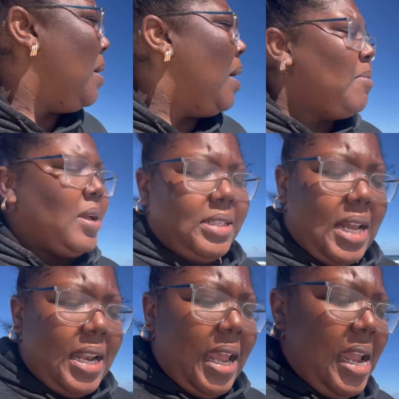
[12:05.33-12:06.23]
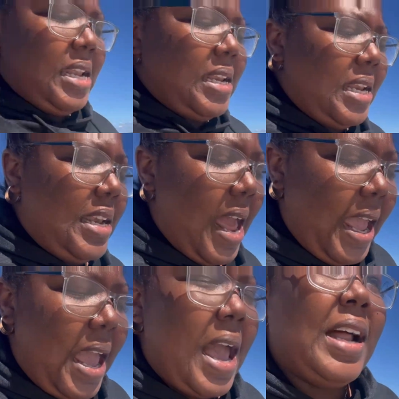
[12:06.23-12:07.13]
Because at the end of the
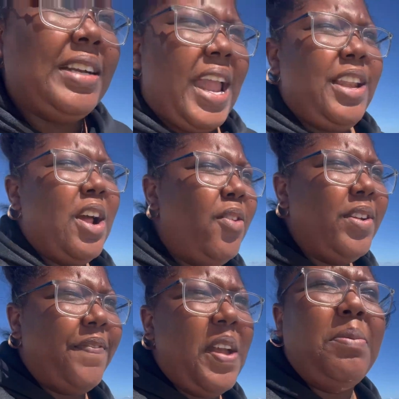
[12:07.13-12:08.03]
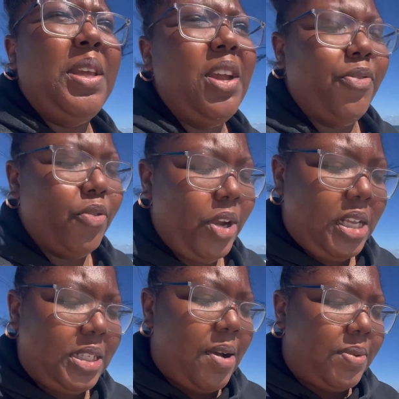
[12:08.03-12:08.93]
day, they know the family and
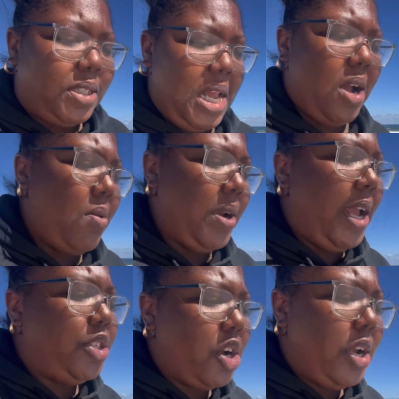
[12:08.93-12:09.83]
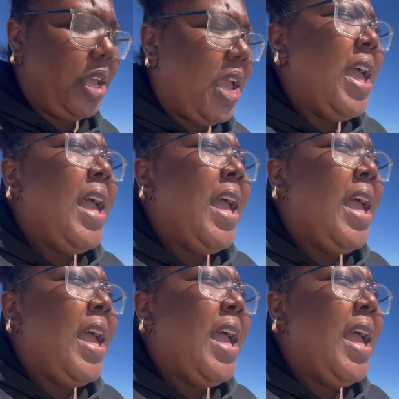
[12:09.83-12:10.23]
friends that was there on their journey.